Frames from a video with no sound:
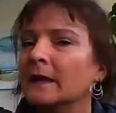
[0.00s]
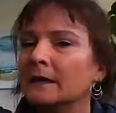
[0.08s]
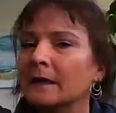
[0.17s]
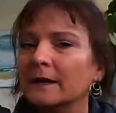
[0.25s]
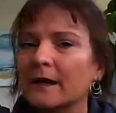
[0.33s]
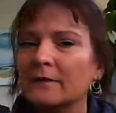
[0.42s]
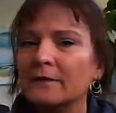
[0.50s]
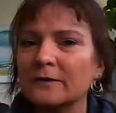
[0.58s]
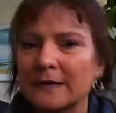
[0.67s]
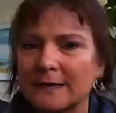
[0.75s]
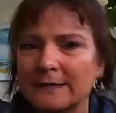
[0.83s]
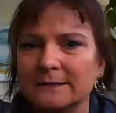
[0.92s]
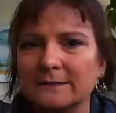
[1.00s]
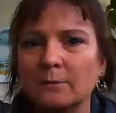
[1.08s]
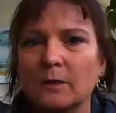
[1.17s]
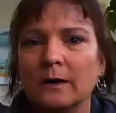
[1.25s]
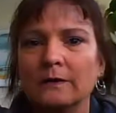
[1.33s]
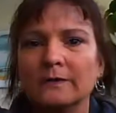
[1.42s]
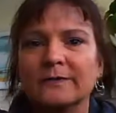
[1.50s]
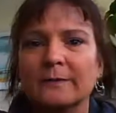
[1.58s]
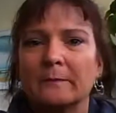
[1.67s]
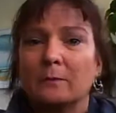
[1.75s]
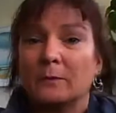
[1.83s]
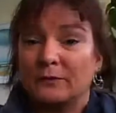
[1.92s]
In another case where
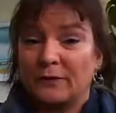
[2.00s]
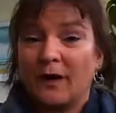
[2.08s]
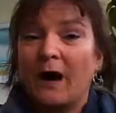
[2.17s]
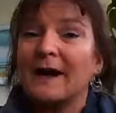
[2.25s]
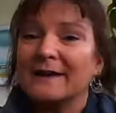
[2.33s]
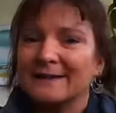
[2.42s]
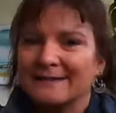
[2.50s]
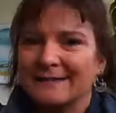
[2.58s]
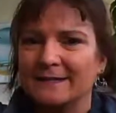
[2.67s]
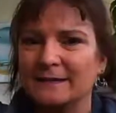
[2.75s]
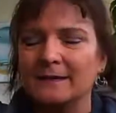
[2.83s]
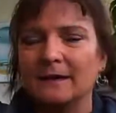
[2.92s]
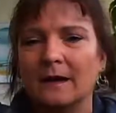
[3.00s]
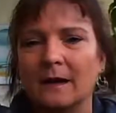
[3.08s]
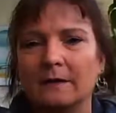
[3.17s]
someone was audited,